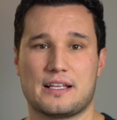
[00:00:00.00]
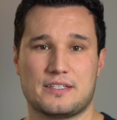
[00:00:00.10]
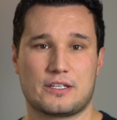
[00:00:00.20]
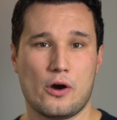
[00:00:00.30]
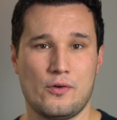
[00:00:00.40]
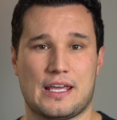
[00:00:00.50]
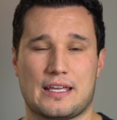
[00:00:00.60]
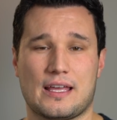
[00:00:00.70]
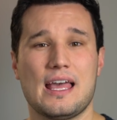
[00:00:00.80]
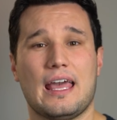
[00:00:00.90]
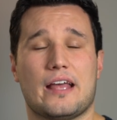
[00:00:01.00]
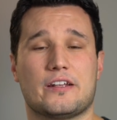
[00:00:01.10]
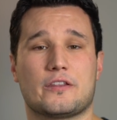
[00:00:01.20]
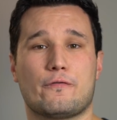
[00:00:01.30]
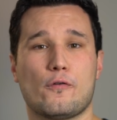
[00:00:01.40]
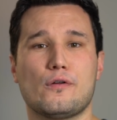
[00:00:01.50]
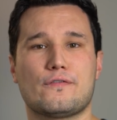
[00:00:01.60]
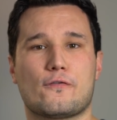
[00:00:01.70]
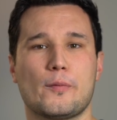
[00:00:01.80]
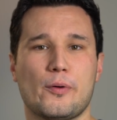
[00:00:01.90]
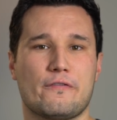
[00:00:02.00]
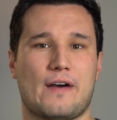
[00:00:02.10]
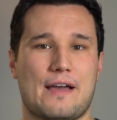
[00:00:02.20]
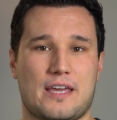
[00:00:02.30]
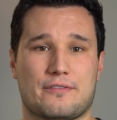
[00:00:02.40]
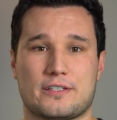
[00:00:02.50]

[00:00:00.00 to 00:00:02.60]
red decoding, and in the full 4.5K